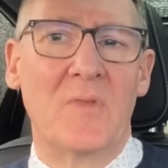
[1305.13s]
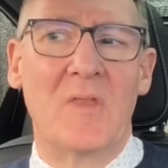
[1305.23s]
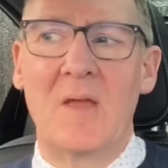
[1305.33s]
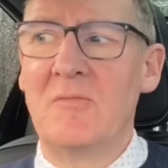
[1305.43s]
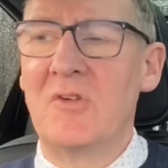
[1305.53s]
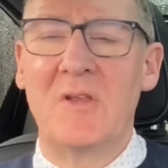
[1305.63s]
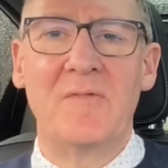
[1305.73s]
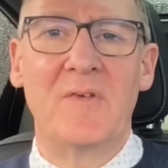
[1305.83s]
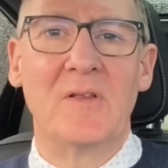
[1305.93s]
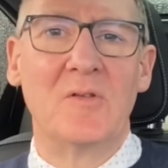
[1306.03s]
The MG
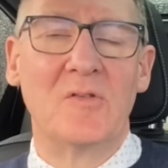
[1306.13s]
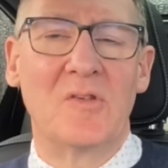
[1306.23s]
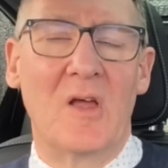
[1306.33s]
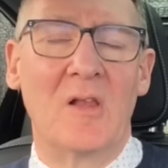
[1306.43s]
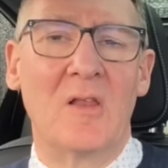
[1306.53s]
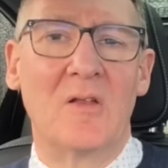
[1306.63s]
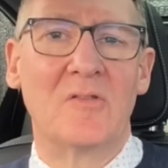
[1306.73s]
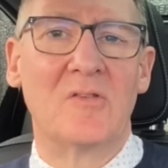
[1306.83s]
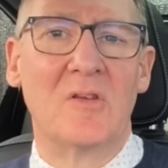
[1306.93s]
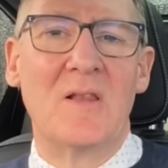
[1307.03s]
feels a
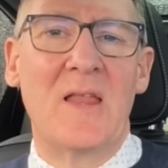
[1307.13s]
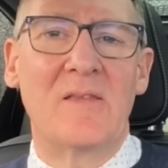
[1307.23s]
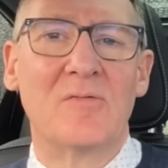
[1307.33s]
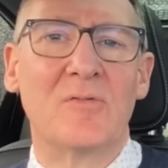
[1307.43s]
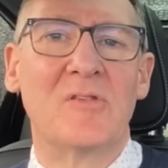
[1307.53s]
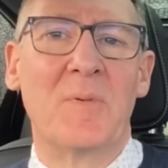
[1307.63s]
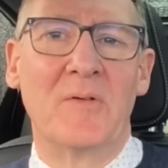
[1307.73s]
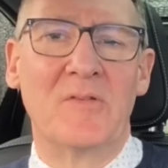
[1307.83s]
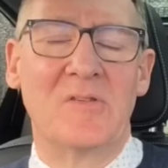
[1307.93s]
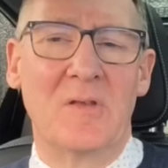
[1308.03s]
lot less
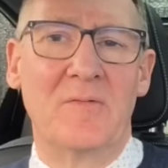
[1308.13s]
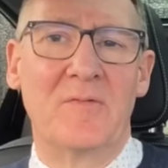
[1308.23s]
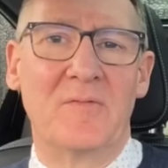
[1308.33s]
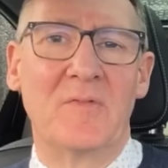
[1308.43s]
responsive